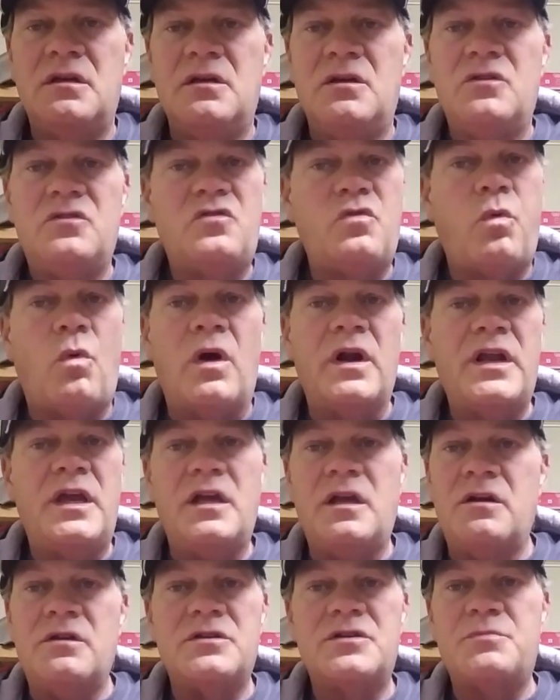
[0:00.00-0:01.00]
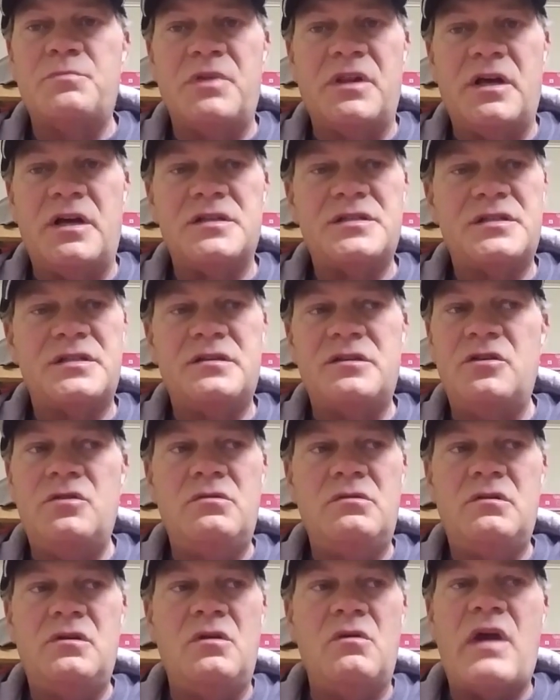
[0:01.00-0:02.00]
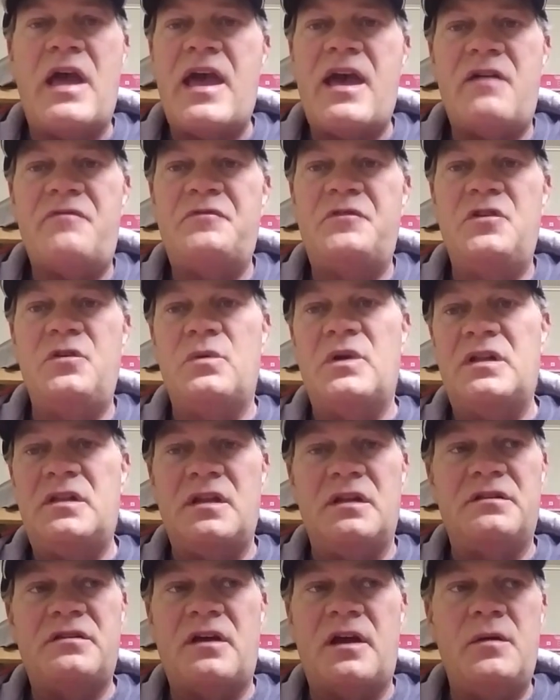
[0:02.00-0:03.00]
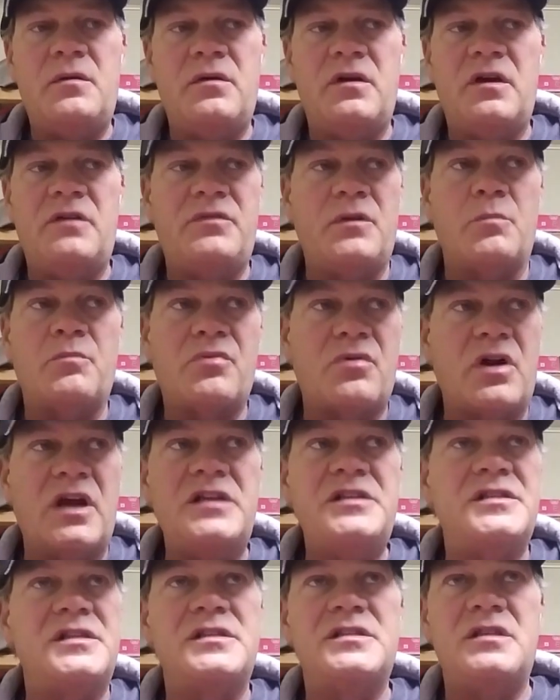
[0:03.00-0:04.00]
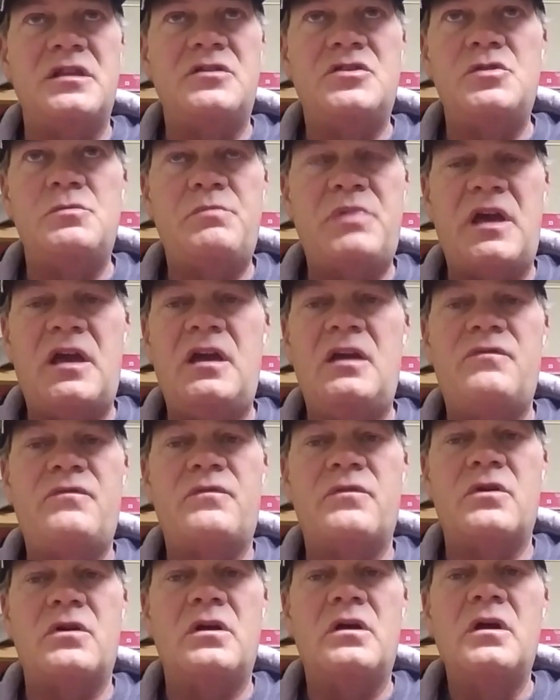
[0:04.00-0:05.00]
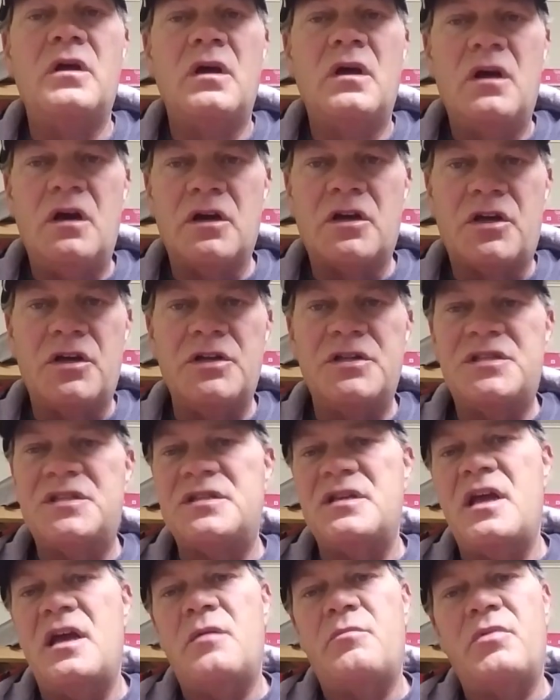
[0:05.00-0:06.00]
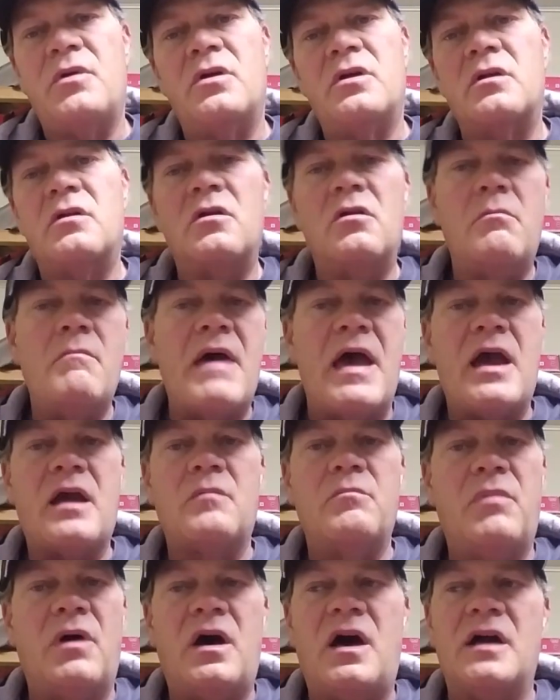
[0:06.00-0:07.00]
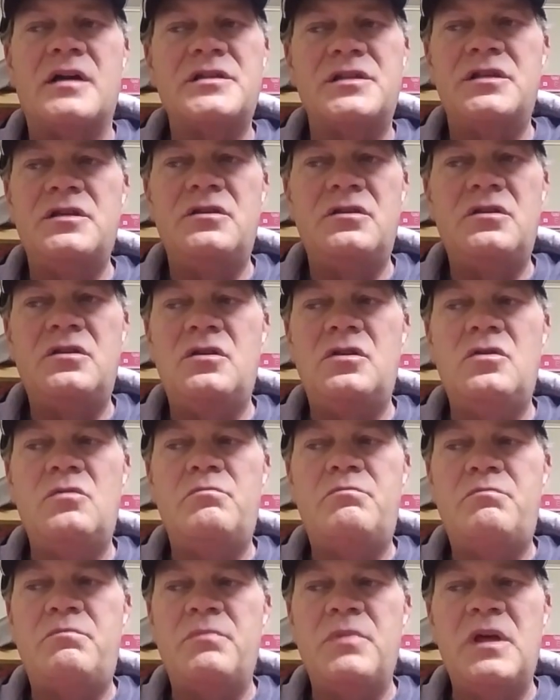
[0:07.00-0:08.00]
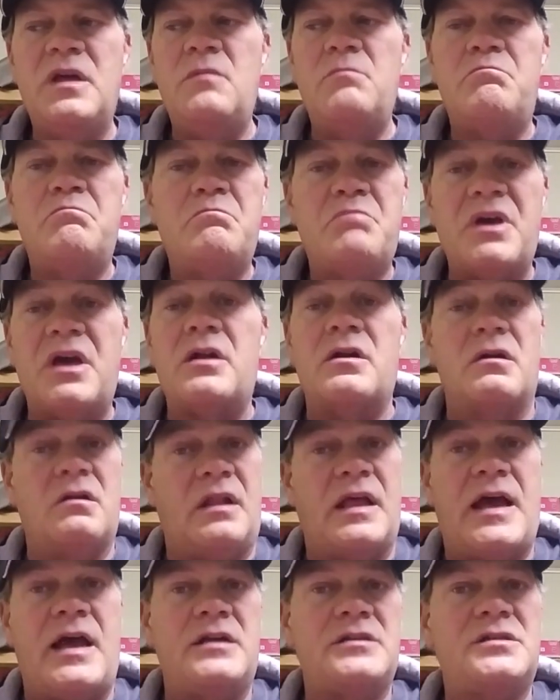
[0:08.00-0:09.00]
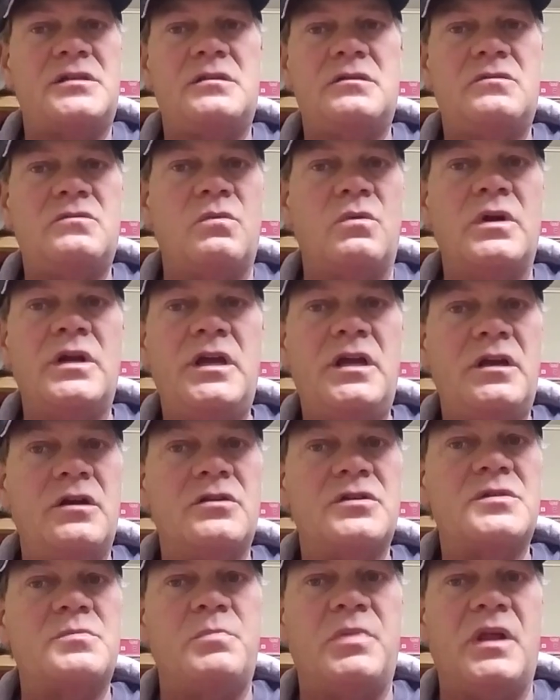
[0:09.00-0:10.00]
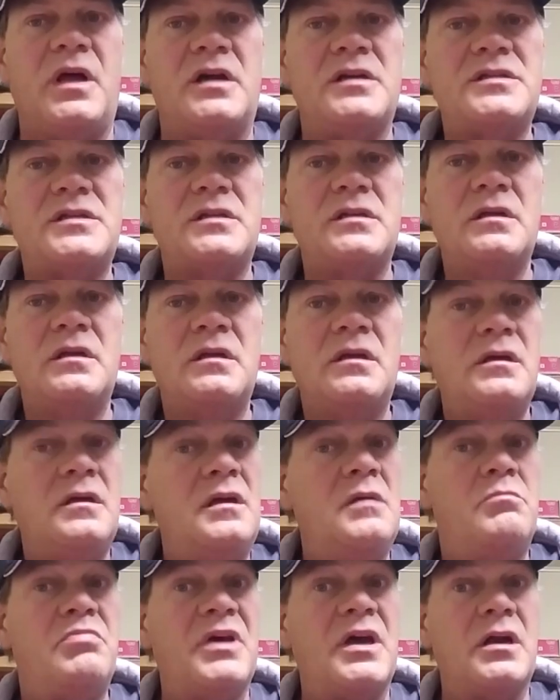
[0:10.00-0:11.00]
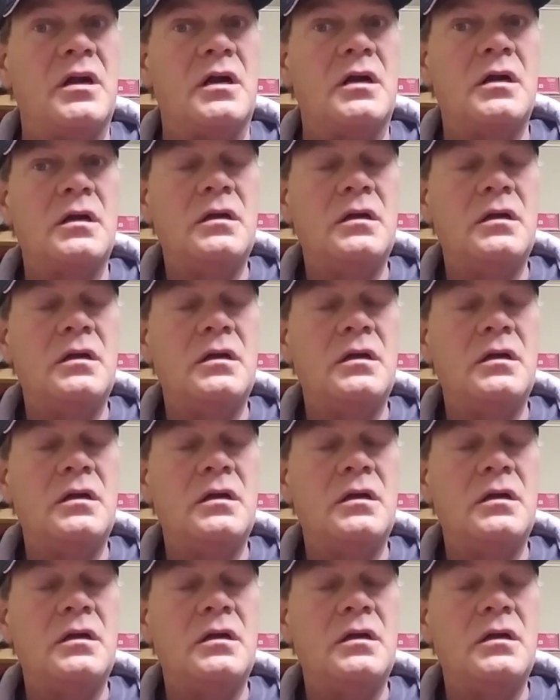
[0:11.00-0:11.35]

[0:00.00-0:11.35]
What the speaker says: 20 years plus. You have to at the prices that you pay for a good Snap-on or a Mac box. It better last 20 years plus. It better.